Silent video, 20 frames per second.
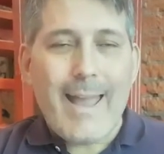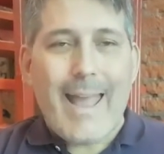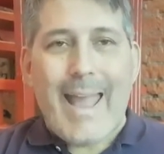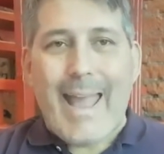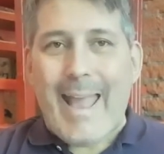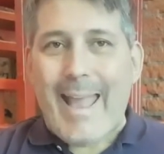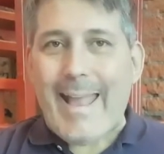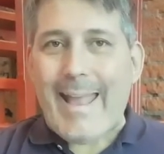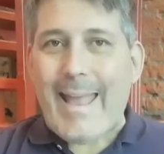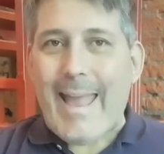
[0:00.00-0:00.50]

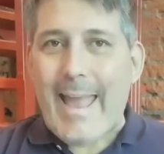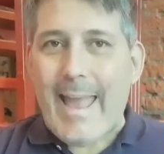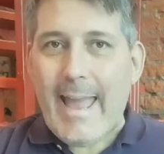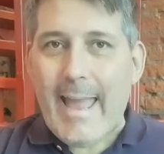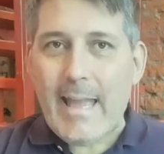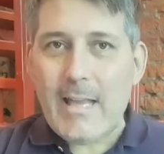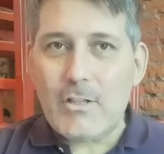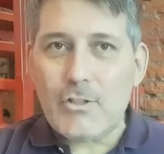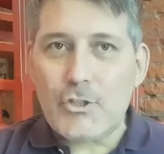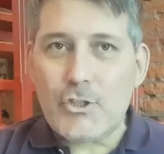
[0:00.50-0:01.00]

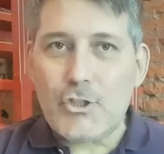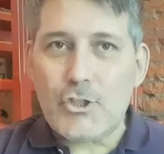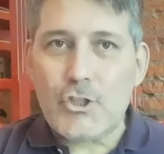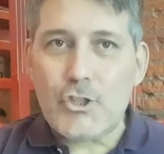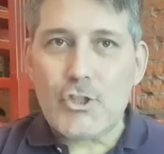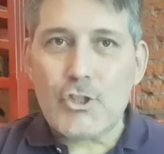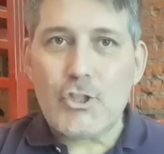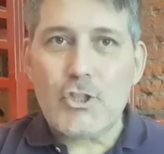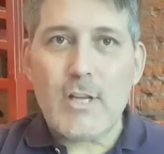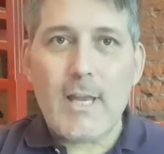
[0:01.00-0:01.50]

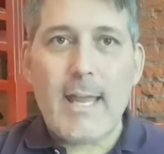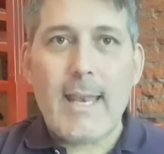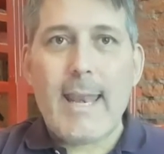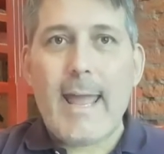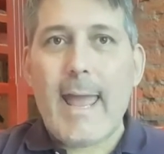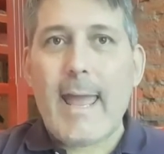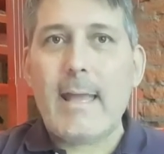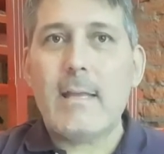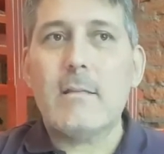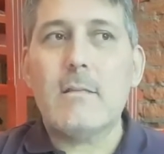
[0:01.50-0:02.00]
AH and
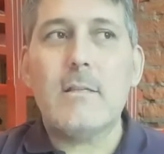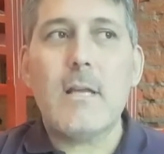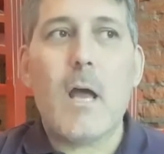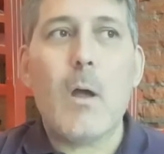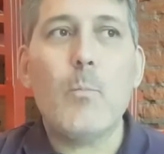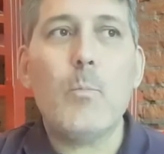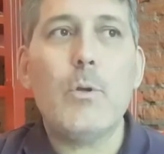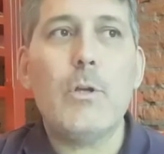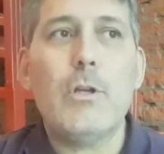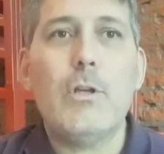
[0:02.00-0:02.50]

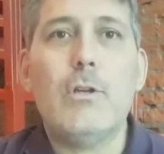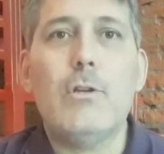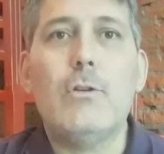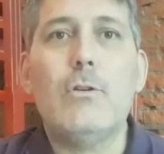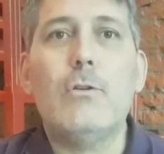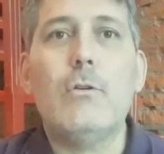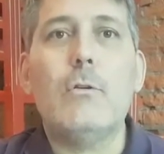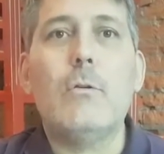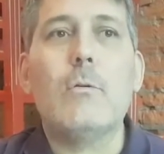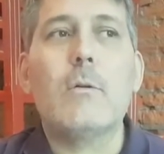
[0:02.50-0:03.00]

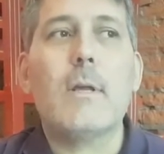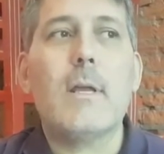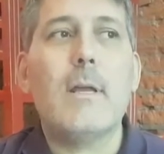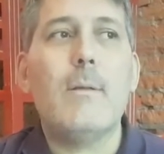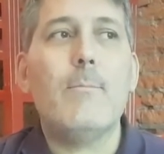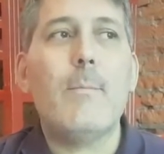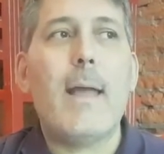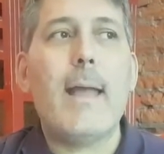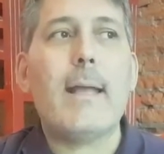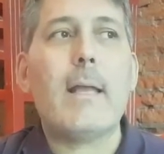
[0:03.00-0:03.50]
AW
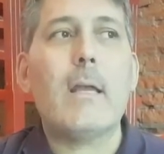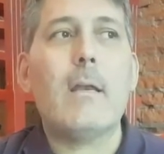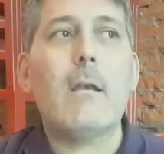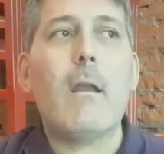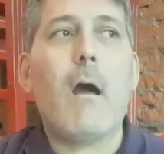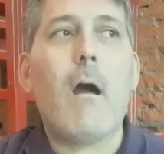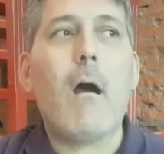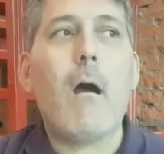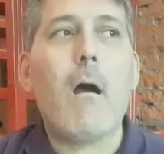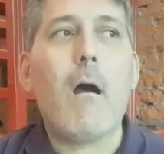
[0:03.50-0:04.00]
can make
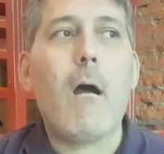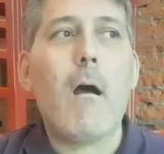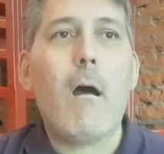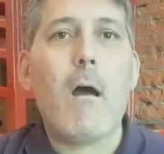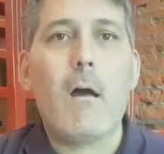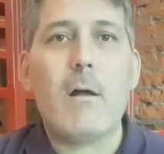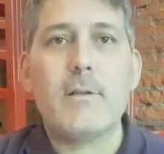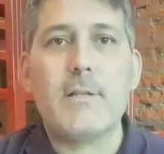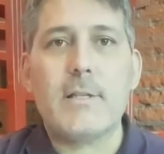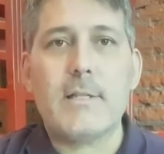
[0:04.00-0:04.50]
an
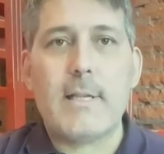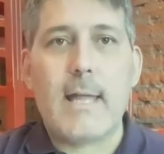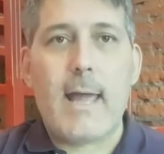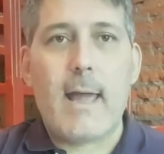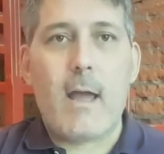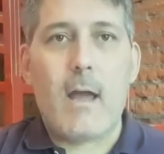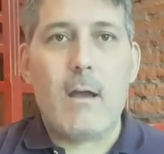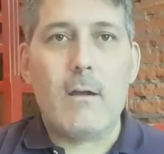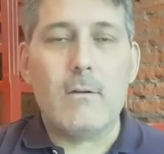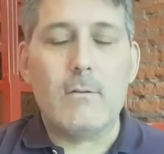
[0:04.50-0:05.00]
ah
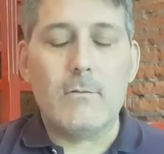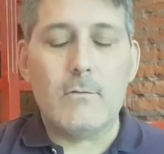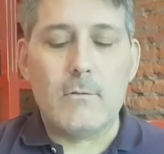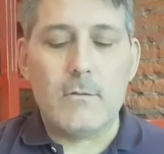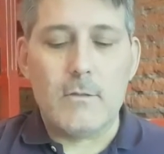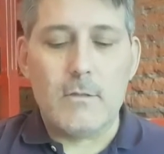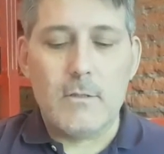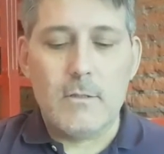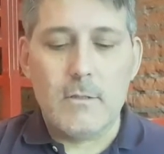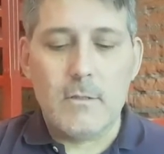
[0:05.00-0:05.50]

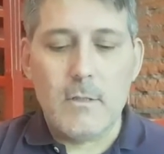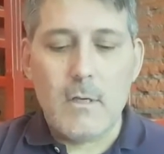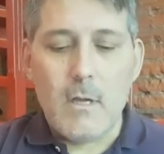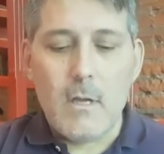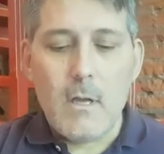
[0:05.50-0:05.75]
sound.